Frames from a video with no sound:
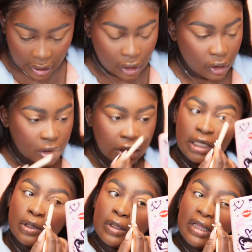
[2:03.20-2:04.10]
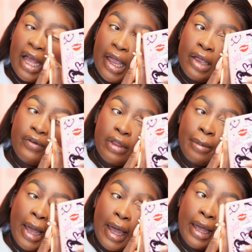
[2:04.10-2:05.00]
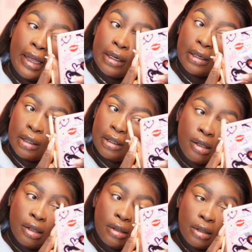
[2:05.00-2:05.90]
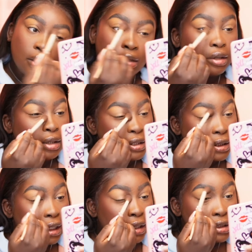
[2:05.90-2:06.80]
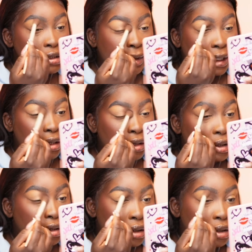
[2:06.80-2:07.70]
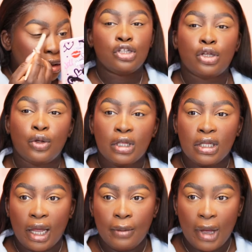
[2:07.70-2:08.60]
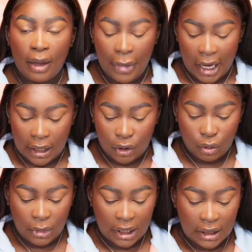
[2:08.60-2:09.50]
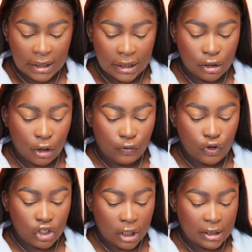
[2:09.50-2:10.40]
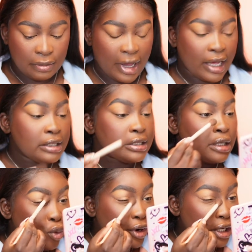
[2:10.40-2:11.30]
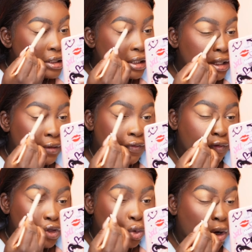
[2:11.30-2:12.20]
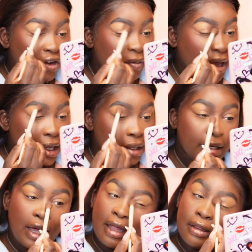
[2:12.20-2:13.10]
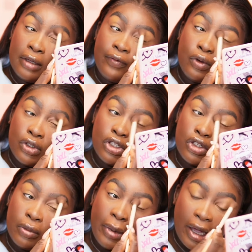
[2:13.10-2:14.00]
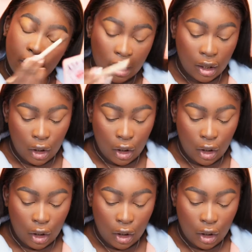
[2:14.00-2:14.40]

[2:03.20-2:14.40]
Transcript: And it looked, it looked lighter in the pan. Okay, let's get into it. So the £9 palette normally consists of just mattes, whereas the £12 and the £42